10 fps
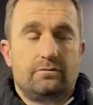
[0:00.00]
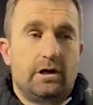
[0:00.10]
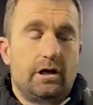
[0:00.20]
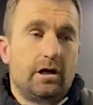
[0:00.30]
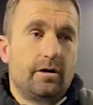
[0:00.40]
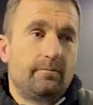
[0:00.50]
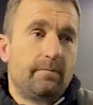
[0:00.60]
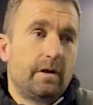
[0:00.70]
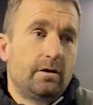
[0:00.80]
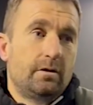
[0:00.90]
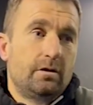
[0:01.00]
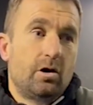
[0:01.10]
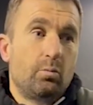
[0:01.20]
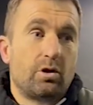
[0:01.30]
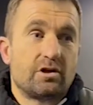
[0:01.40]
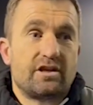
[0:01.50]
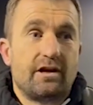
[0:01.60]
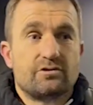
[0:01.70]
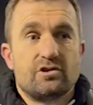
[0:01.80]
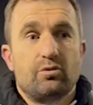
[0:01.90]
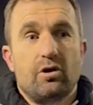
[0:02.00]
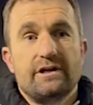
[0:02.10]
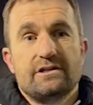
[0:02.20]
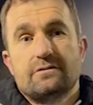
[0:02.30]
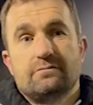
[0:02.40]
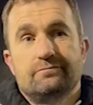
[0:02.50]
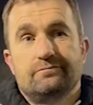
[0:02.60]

Um, and would I say I was surprised?